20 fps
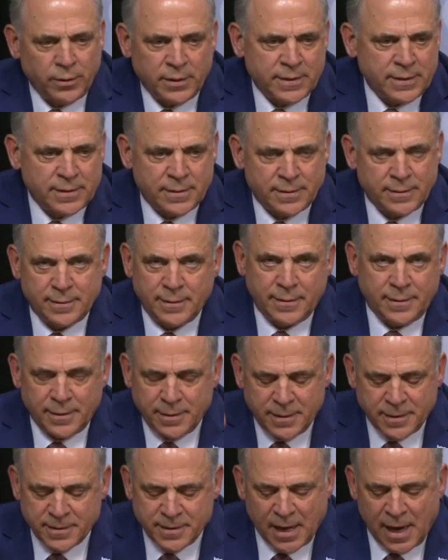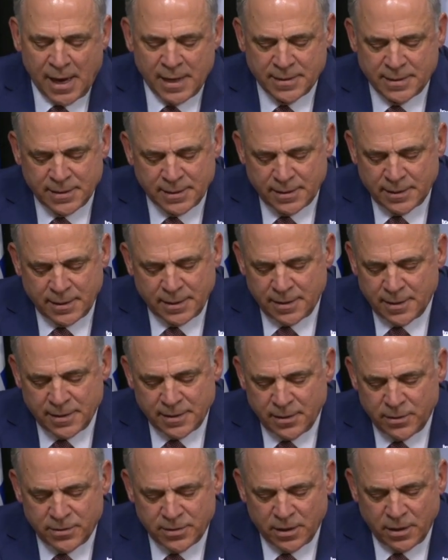It's the size is a,
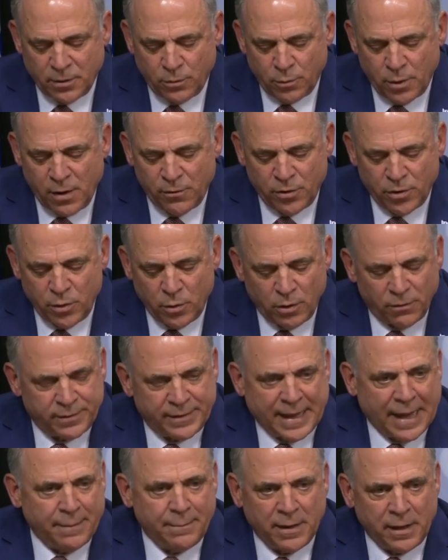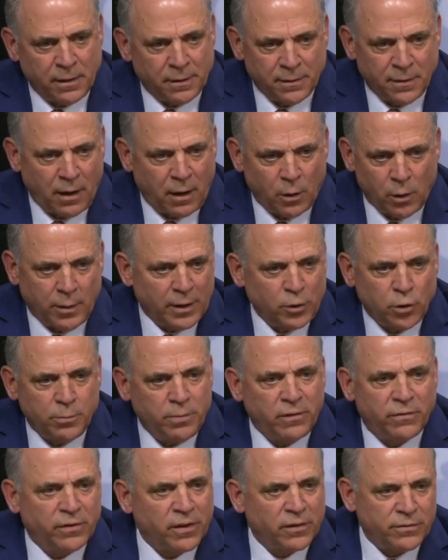uh, is a revenue of ten million dollar. It could
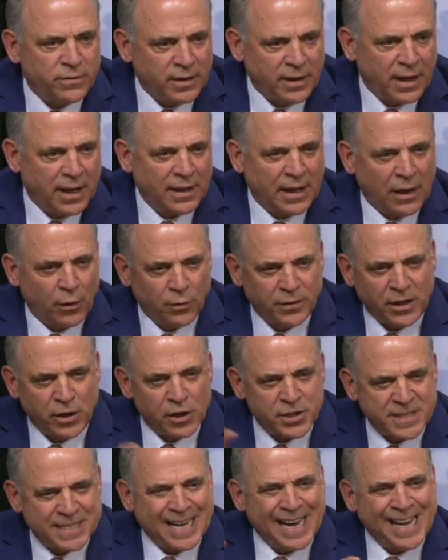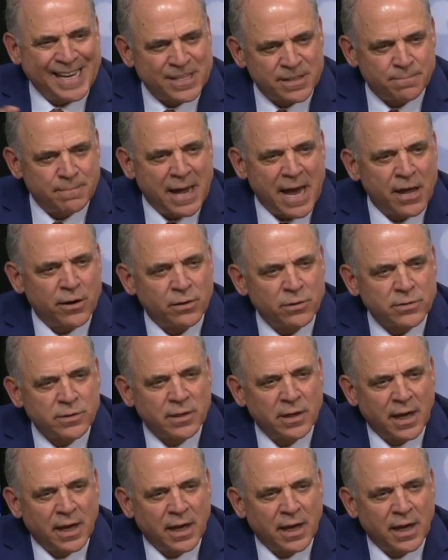be fifty. I, I don't think the size matters.